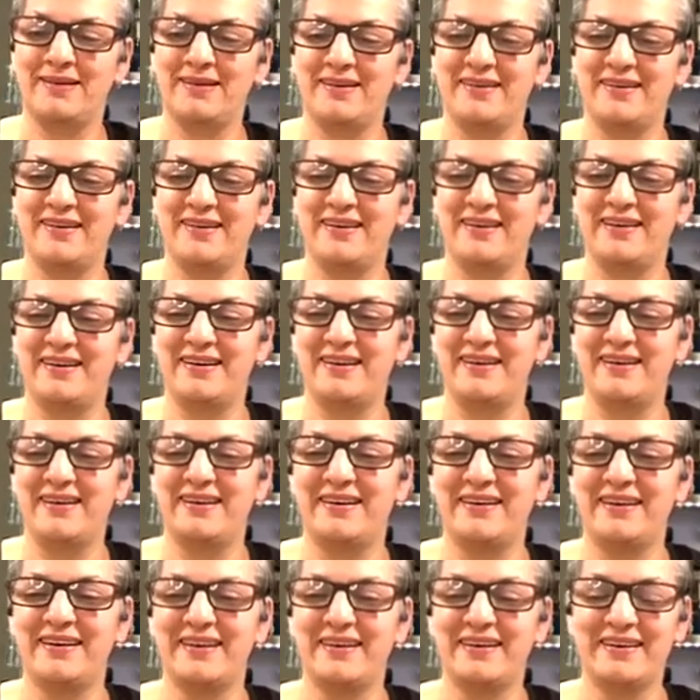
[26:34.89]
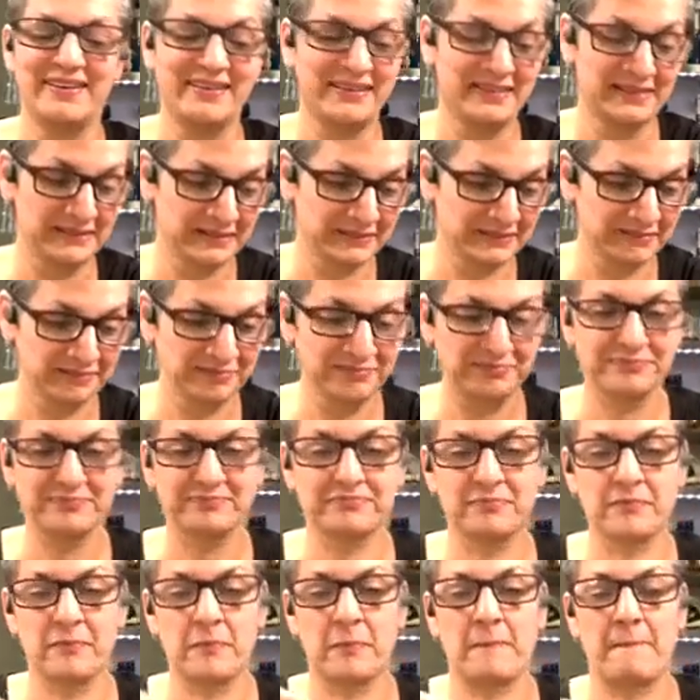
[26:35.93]
So, I'm
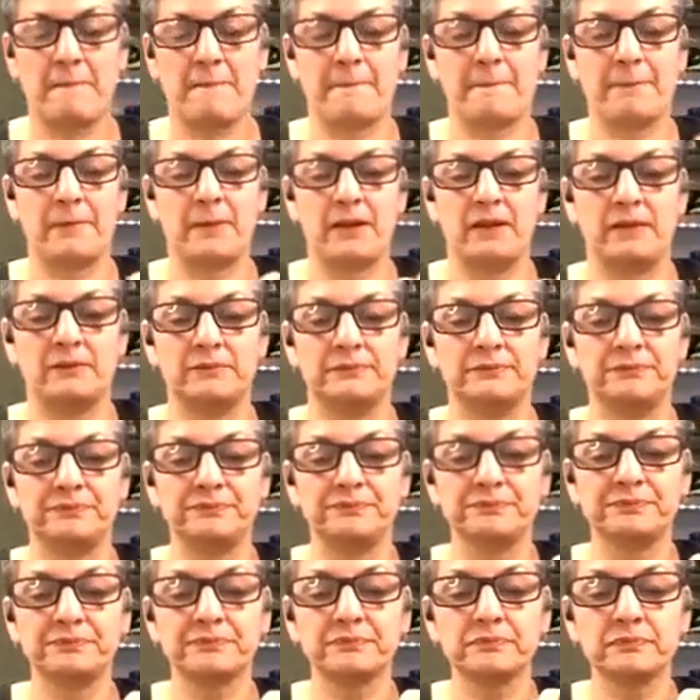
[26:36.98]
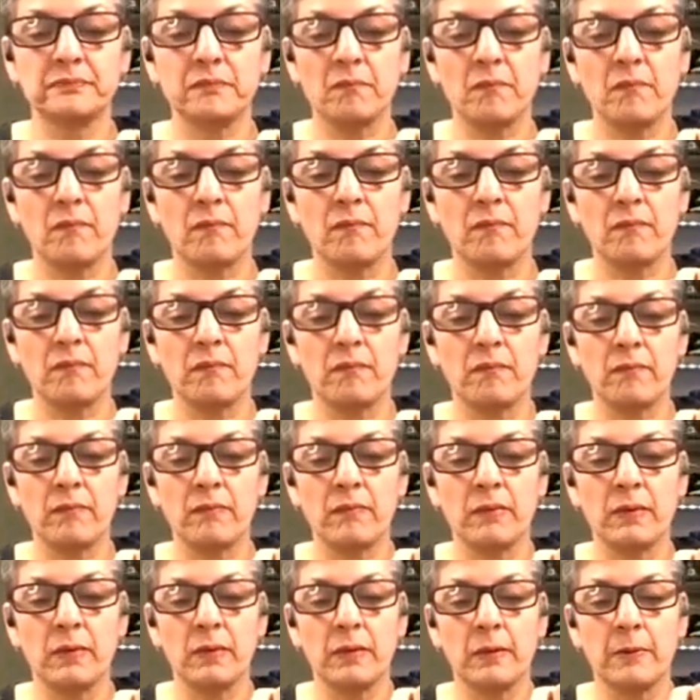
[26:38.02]
going to take my Mod Podge and I'm going to like
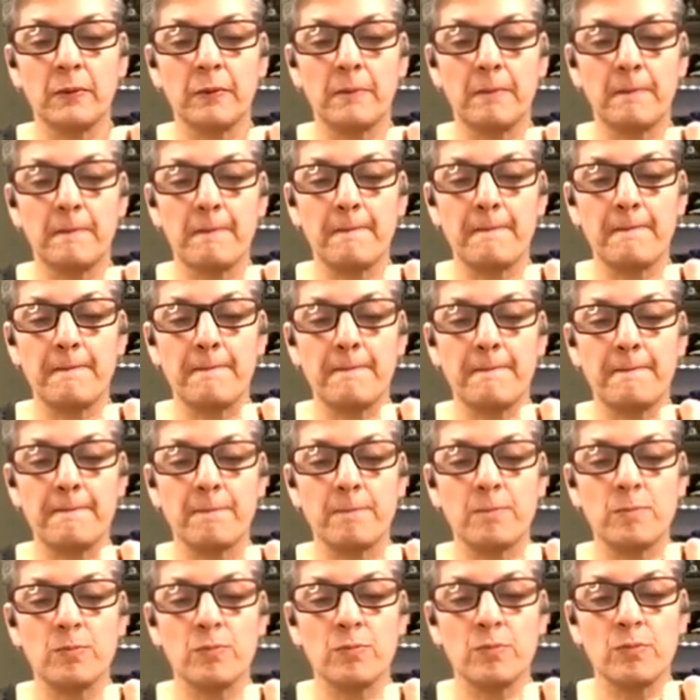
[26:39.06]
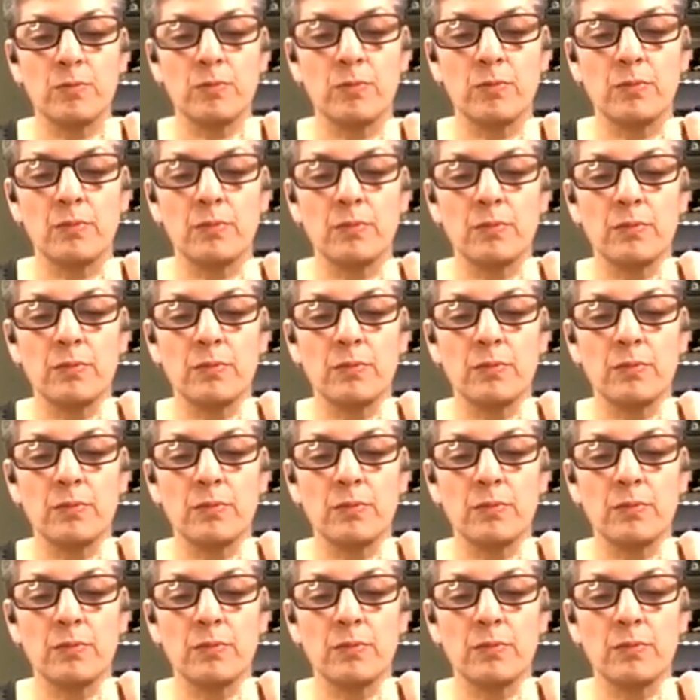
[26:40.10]
pull it back.